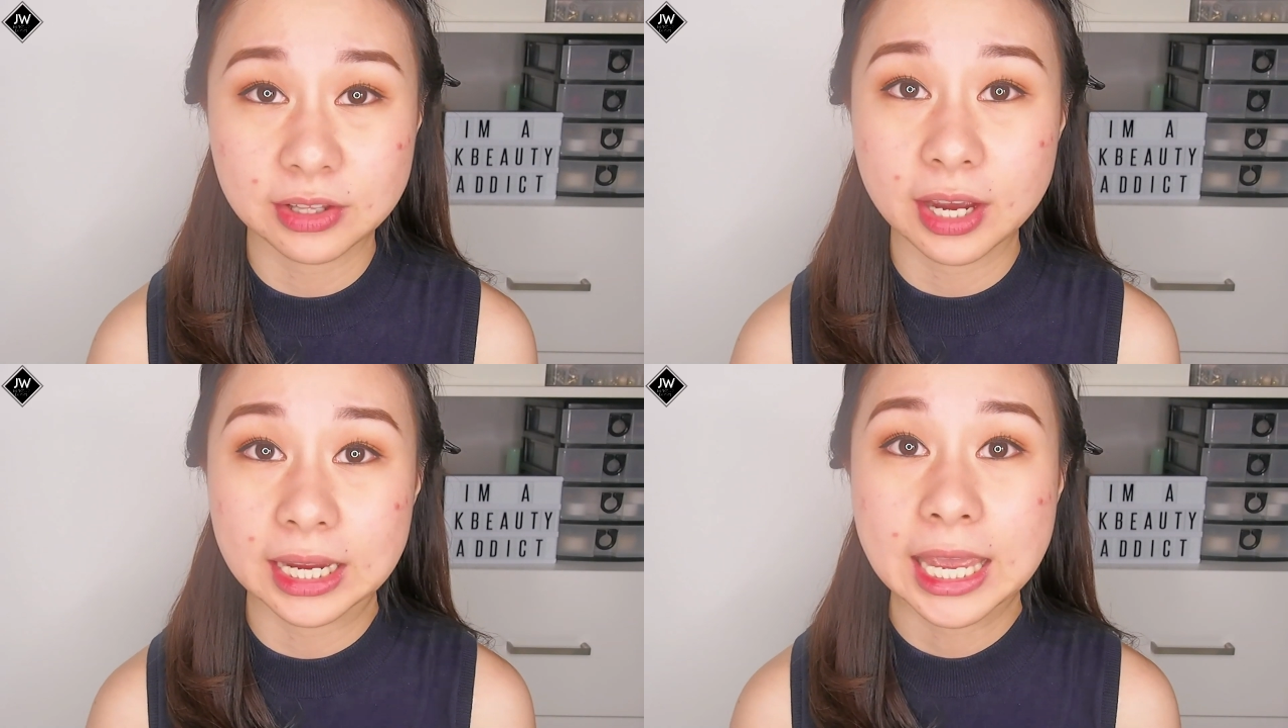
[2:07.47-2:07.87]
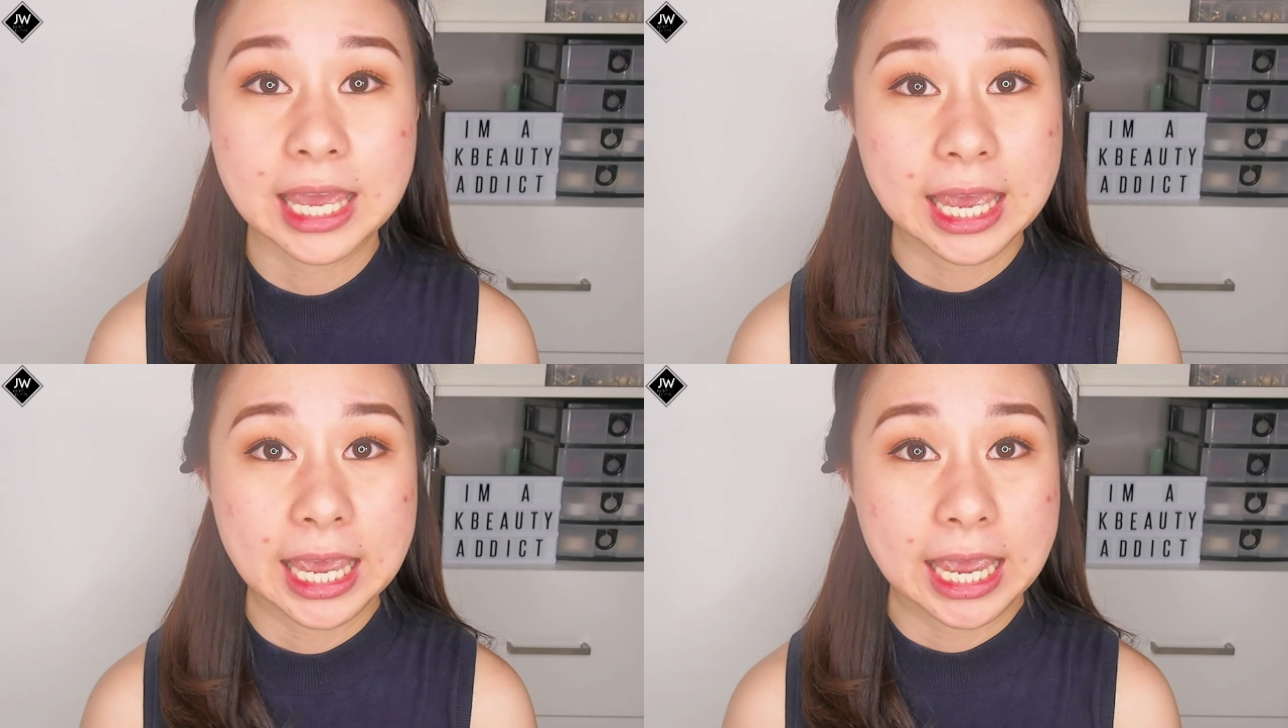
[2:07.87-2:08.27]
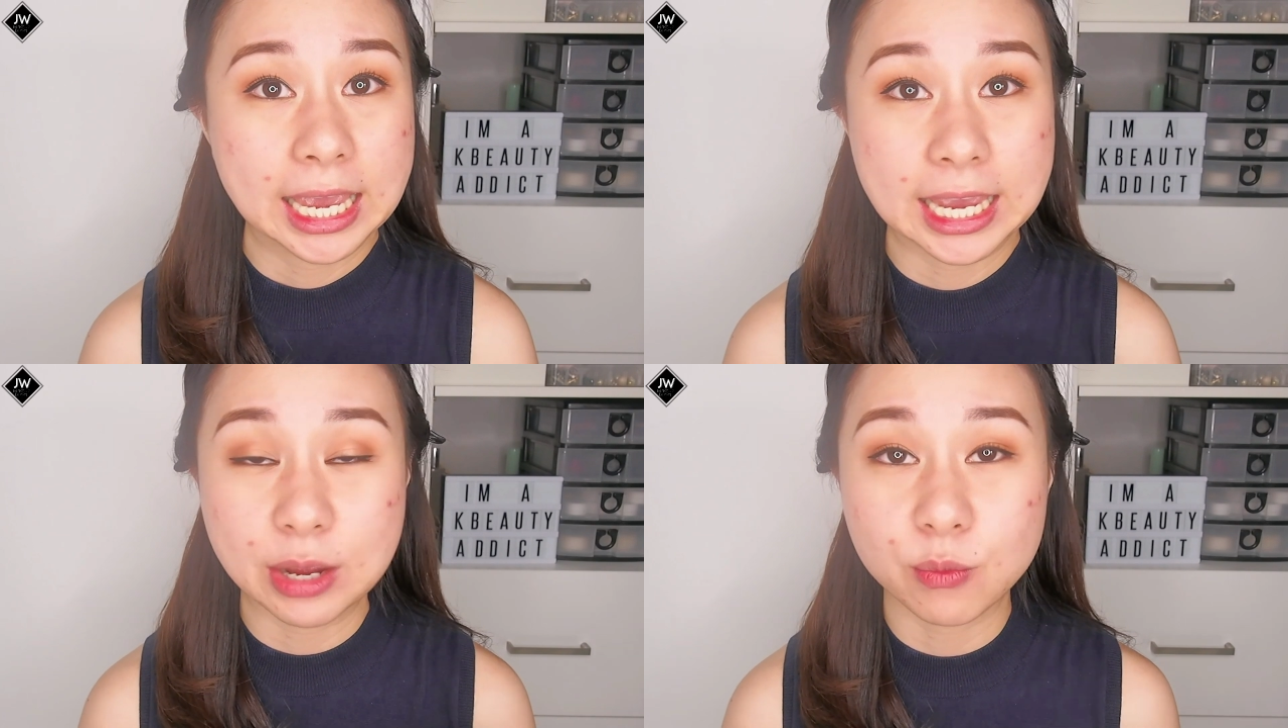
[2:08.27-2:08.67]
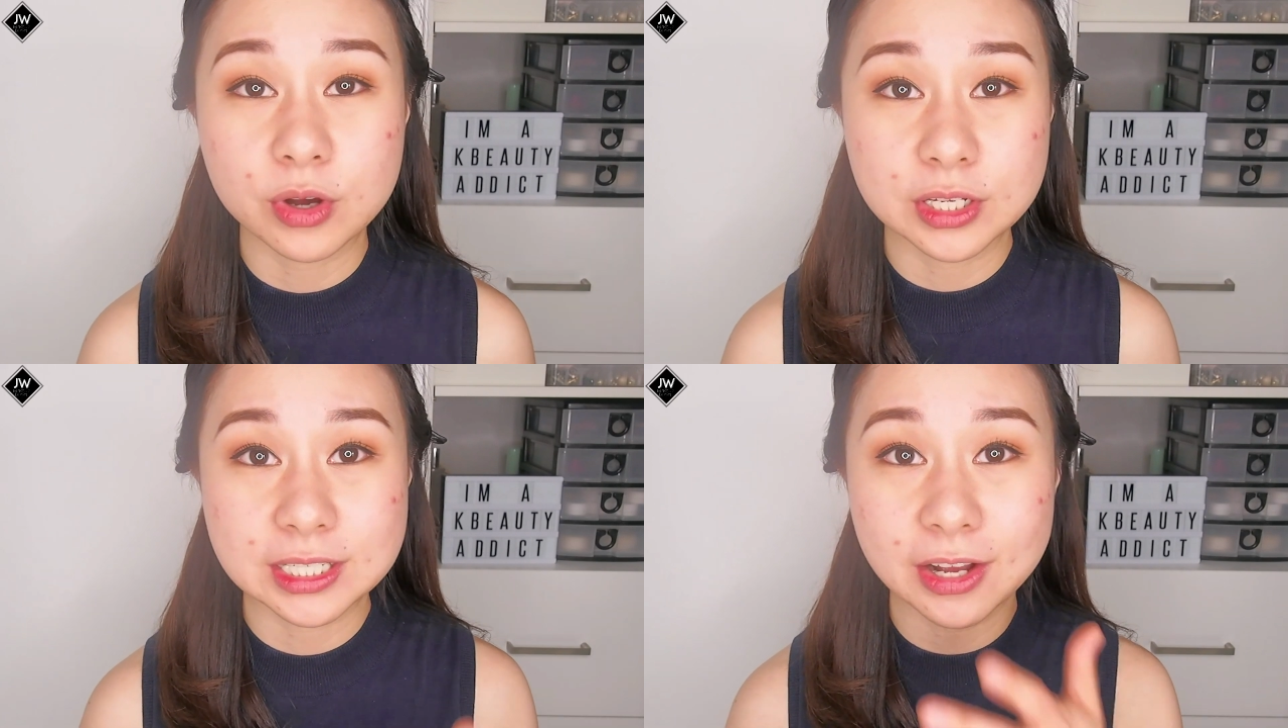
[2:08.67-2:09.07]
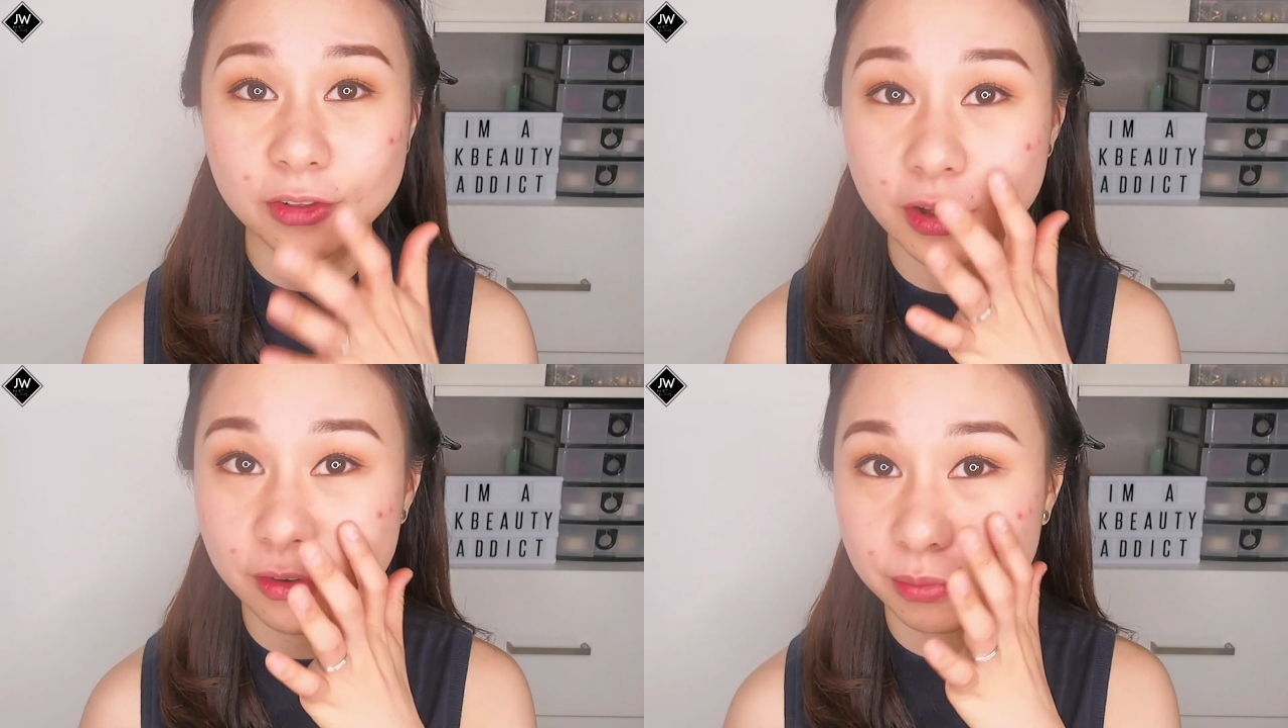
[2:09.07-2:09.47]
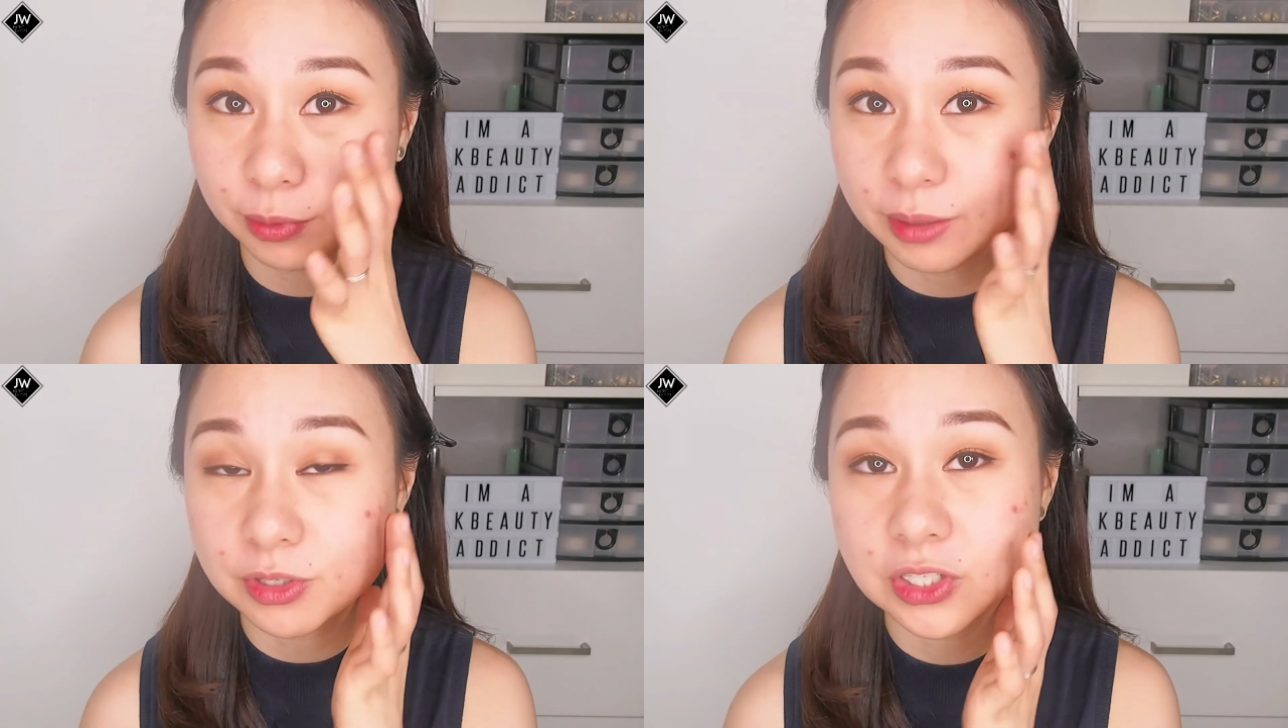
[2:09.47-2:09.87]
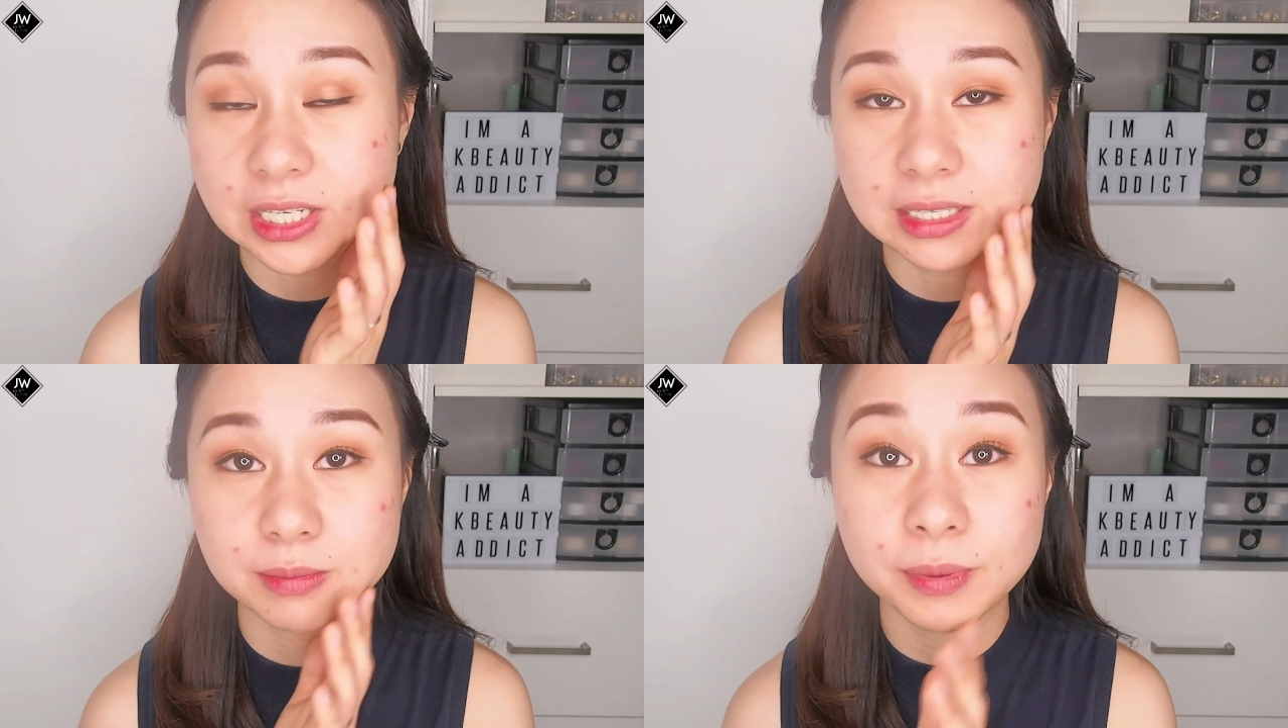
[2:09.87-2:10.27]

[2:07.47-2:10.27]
Like, it was a lot of blemishes,